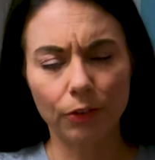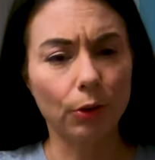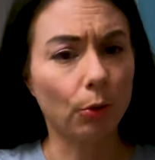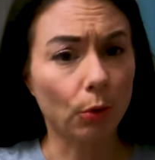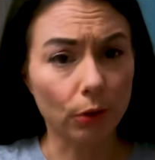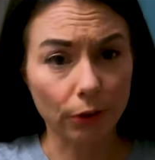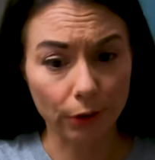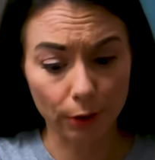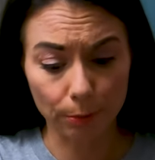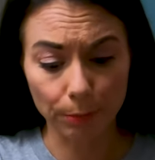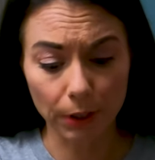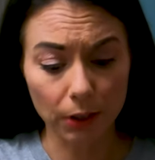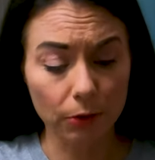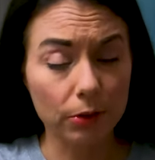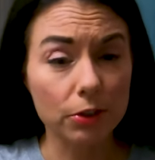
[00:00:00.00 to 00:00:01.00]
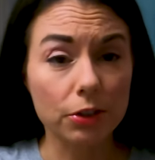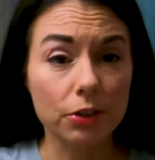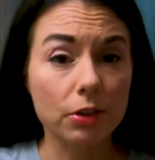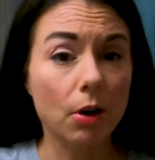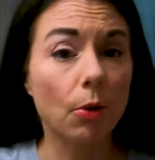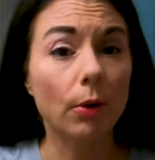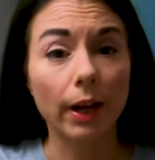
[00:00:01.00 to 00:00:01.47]
if you order them, but you can
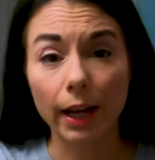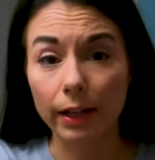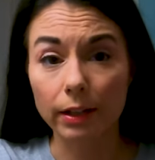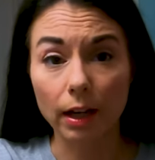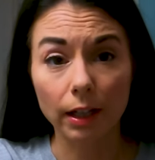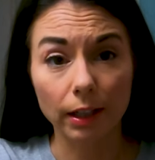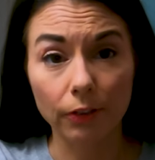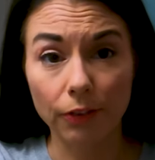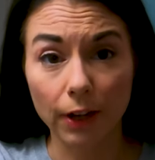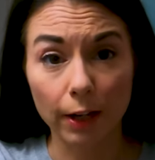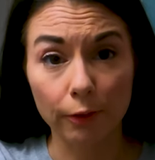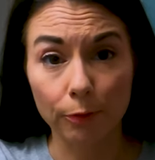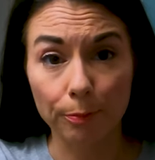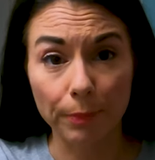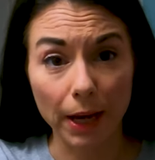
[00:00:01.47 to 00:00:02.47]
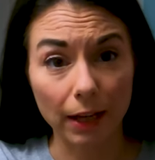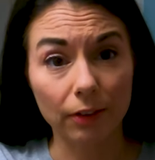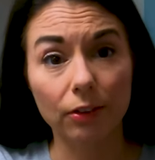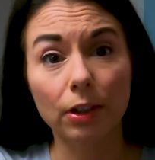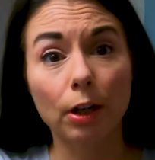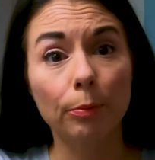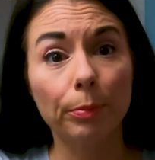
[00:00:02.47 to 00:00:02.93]
just go to
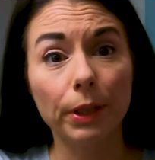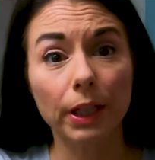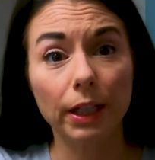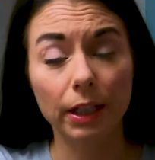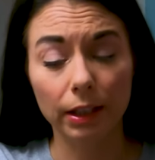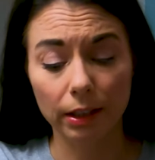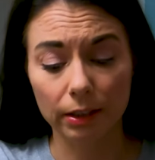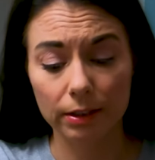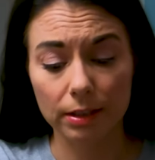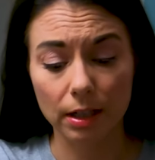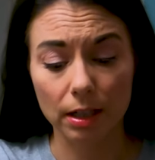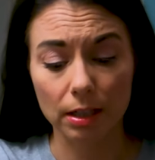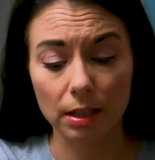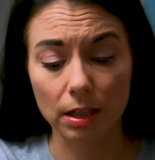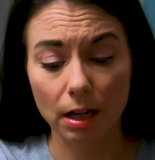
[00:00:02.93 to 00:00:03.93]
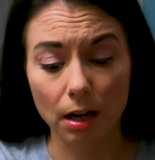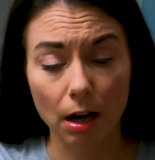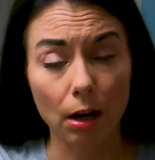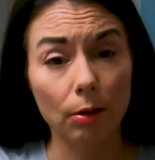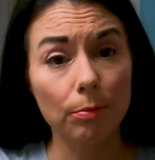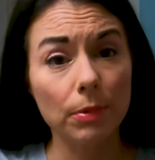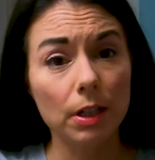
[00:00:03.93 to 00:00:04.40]

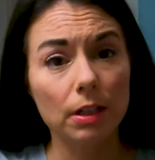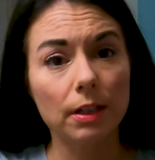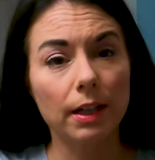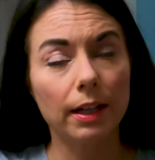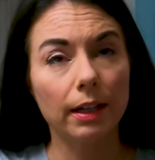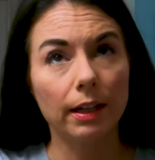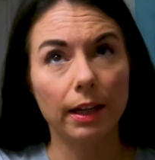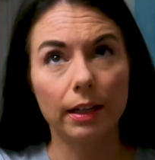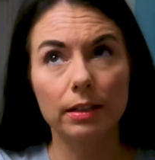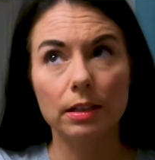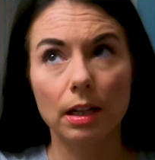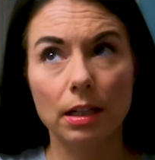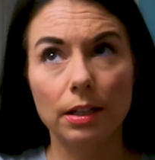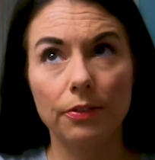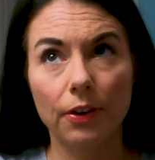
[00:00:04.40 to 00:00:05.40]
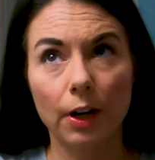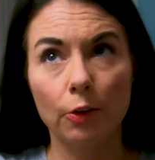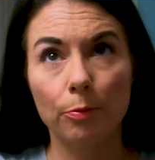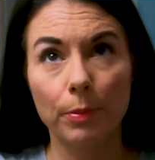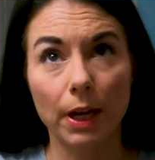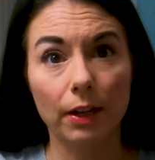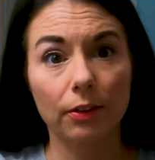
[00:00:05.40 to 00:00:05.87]
N95maskcompany.com,
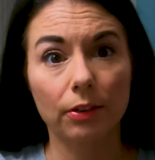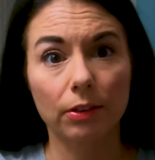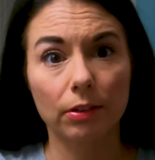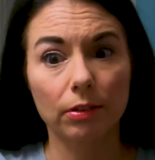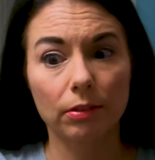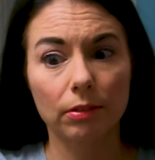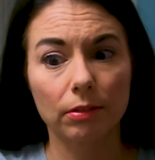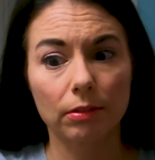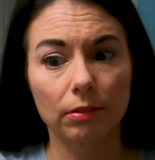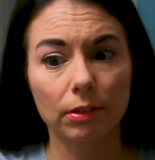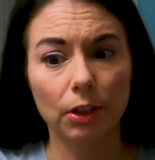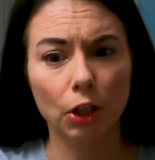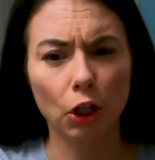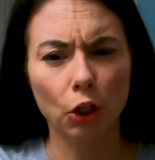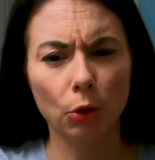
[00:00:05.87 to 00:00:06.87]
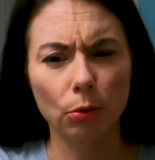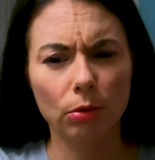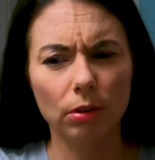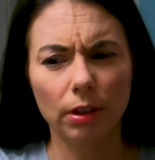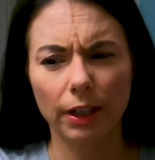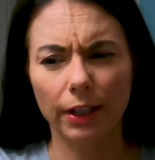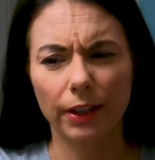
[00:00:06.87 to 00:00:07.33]

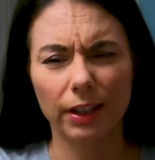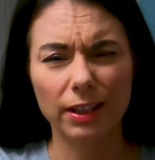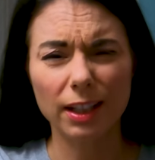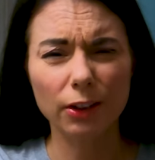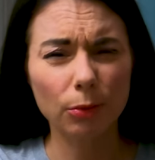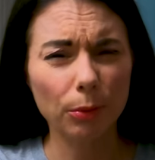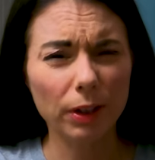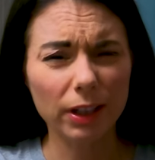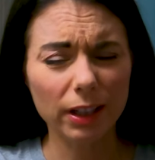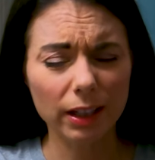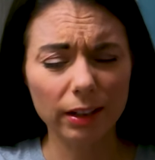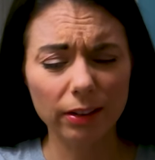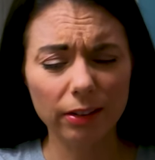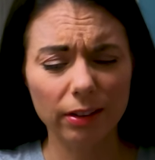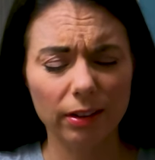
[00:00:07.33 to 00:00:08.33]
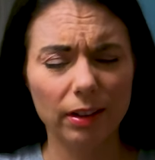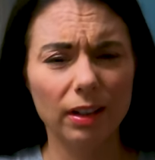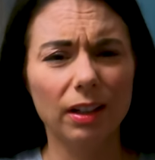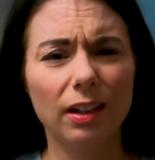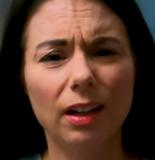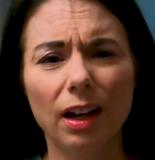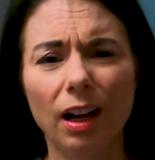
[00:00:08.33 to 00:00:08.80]
N95maskco. I think that's what it
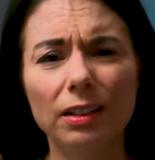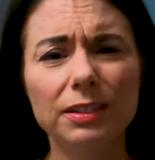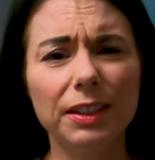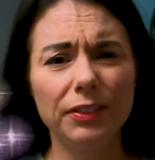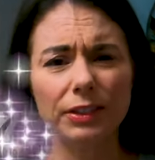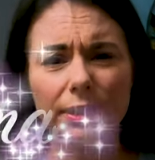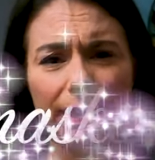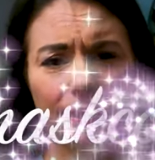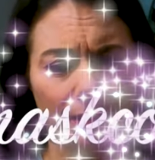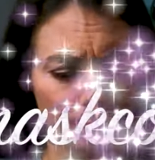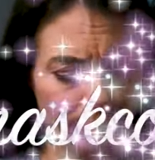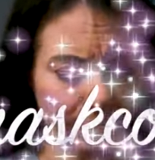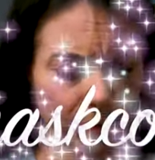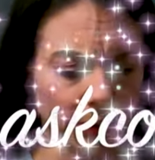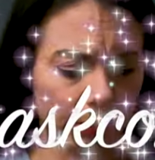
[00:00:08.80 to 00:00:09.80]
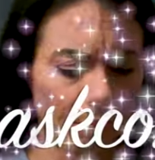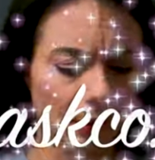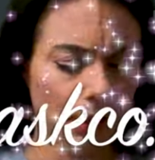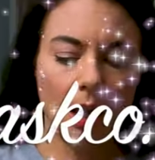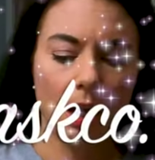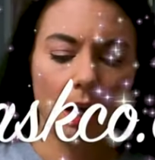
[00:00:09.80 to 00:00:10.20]
is. I'll leave a link down below.